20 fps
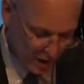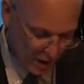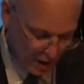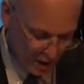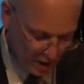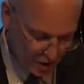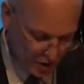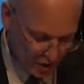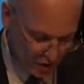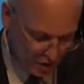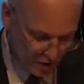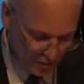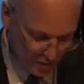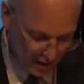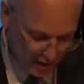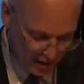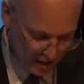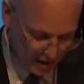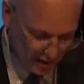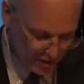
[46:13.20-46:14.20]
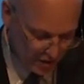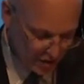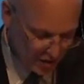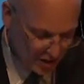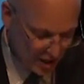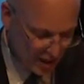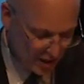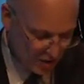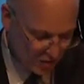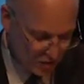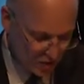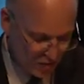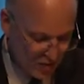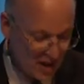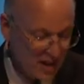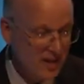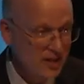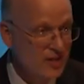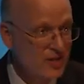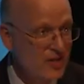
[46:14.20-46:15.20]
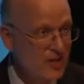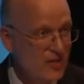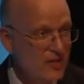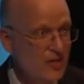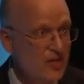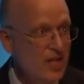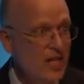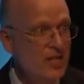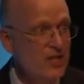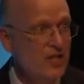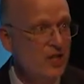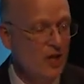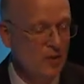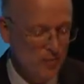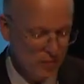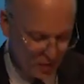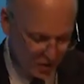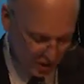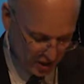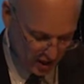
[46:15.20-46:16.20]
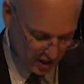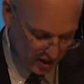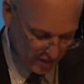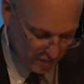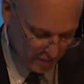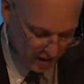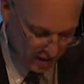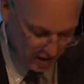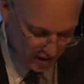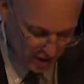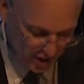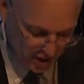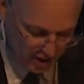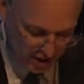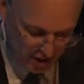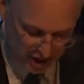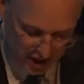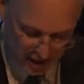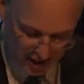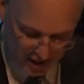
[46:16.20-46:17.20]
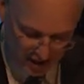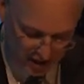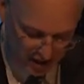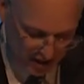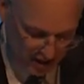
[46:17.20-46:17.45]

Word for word: uh, a student of mine, Dan Tazeo, is writing his dissertation on Buddhist cosmology in China, and